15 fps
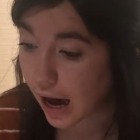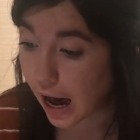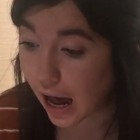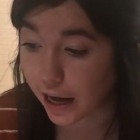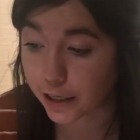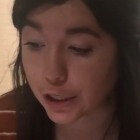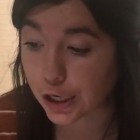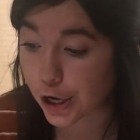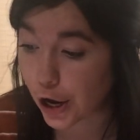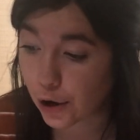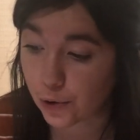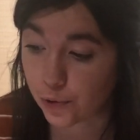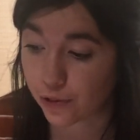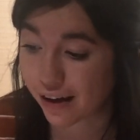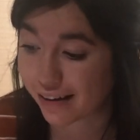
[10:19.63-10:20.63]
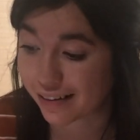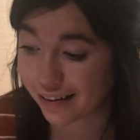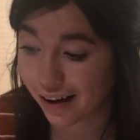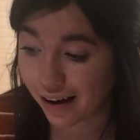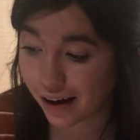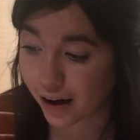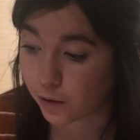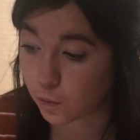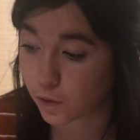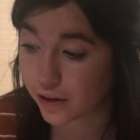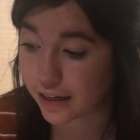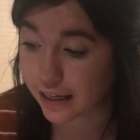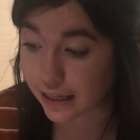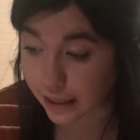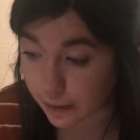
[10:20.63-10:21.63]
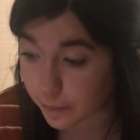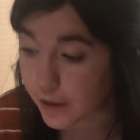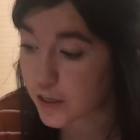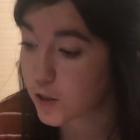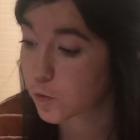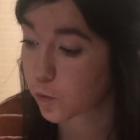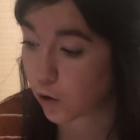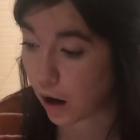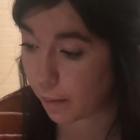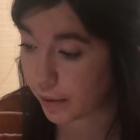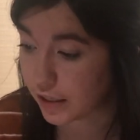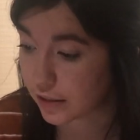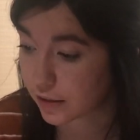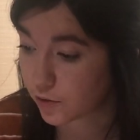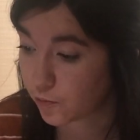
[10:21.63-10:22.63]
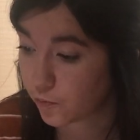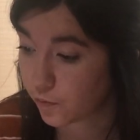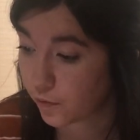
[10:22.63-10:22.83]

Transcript: i know that god will keep his promise